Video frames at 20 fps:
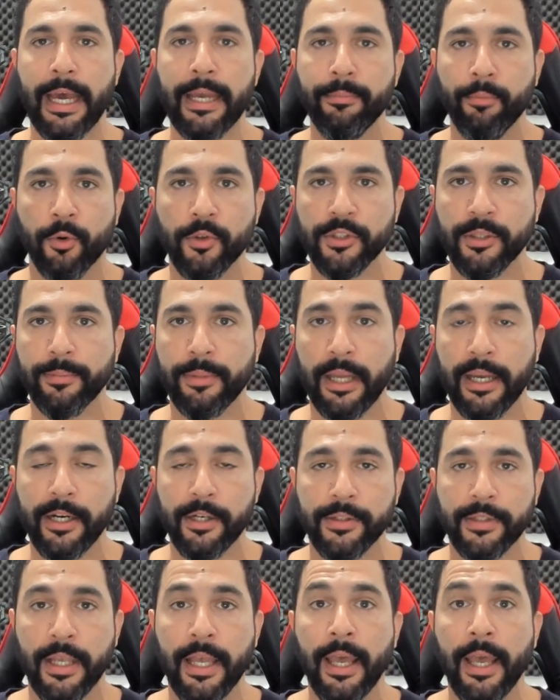add more
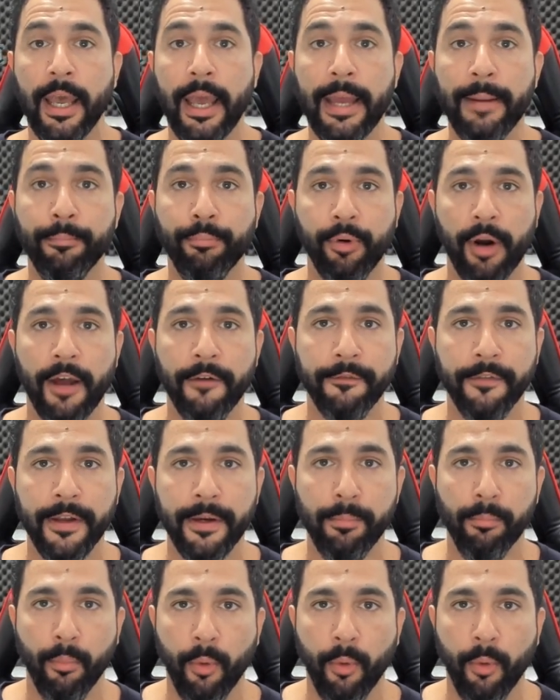suppliers, and profit